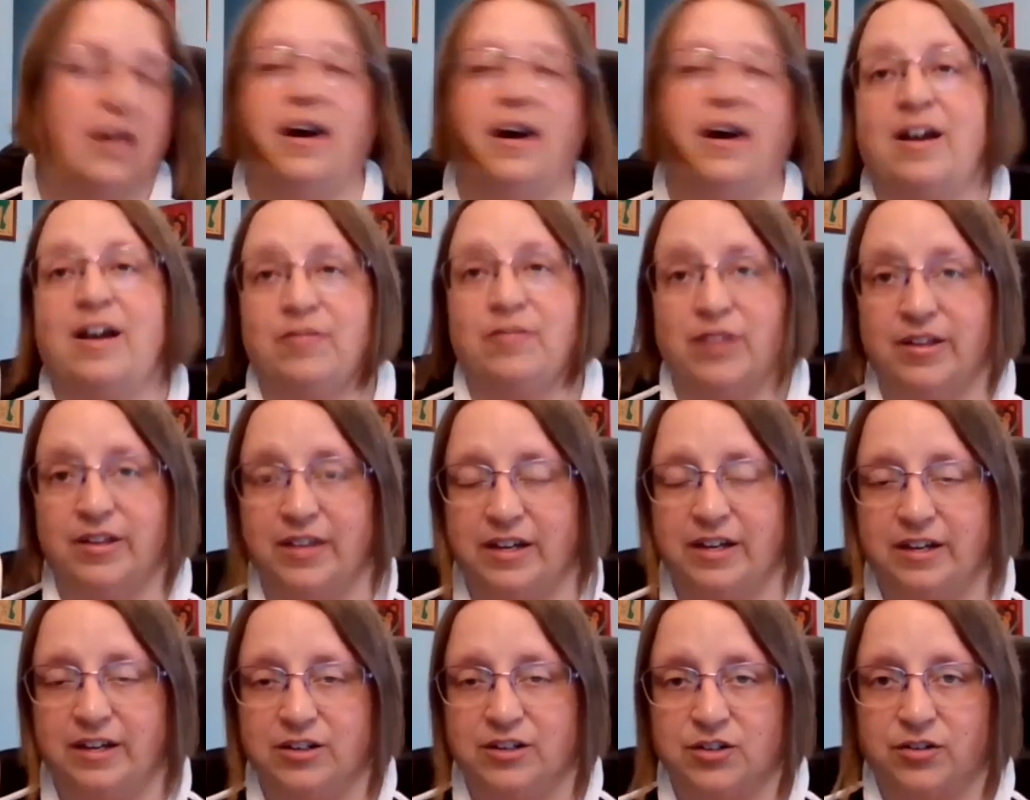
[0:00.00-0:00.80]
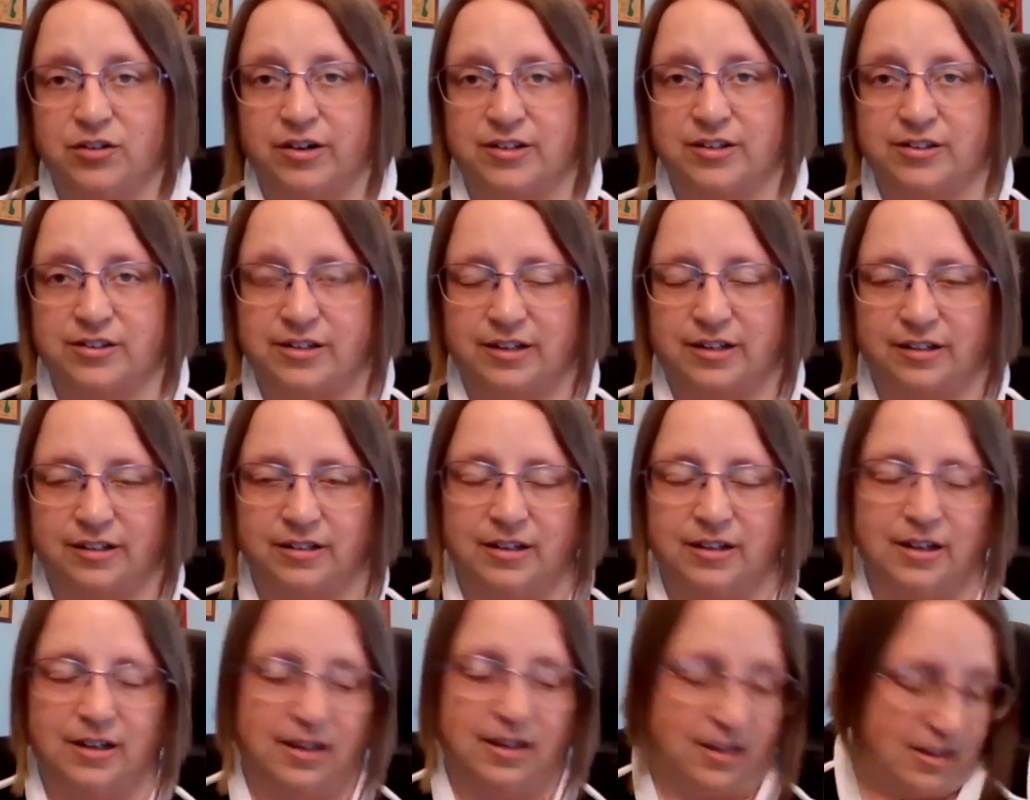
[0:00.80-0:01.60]
I find that interesting.
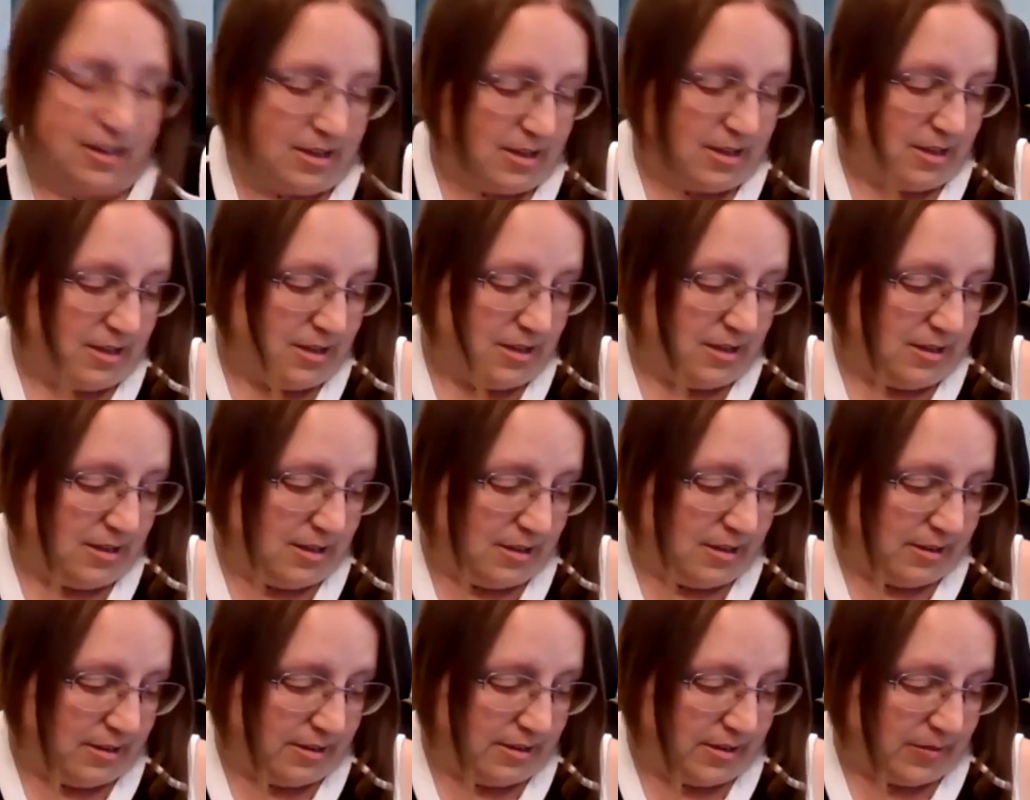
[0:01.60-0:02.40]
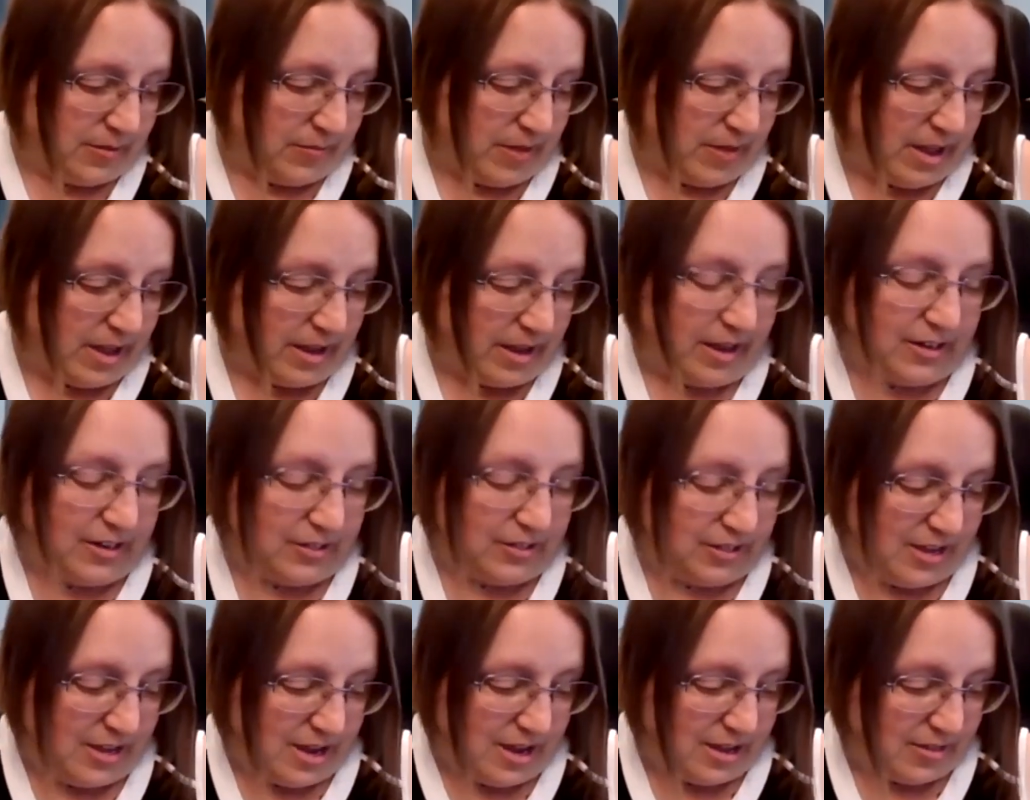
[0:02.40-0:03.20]
I gotta
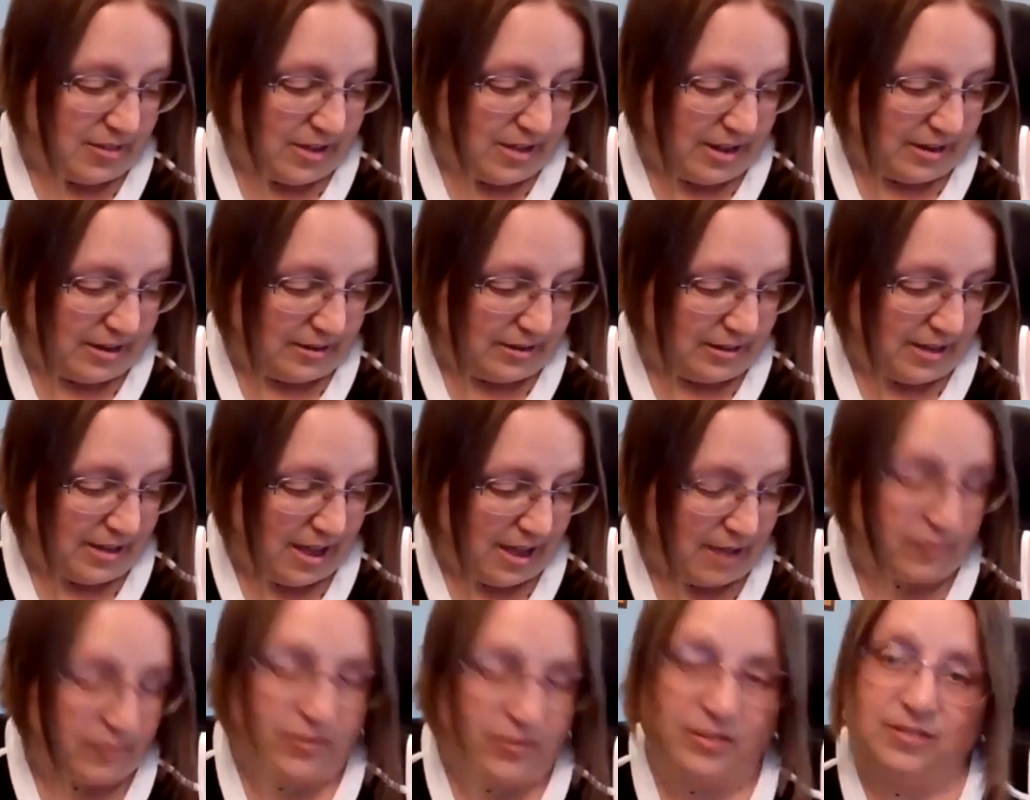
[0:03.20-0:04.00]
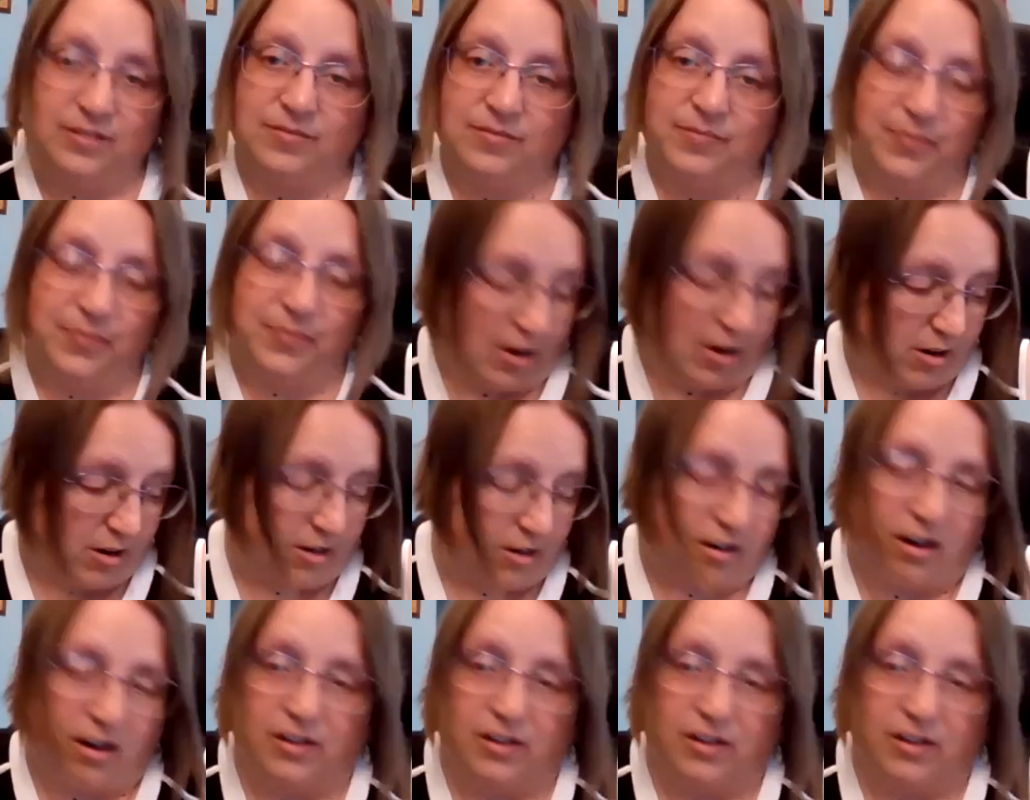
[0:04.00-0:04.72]
say that Kevin R.